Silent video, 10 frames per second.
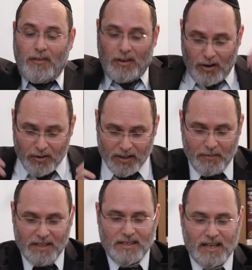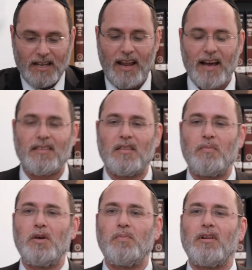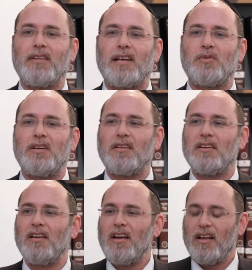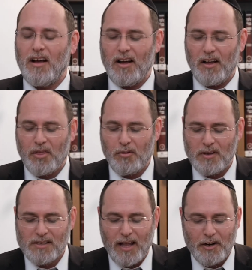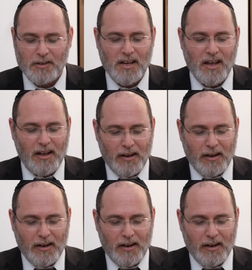it means to connect to the people, and that's what he did through these letters.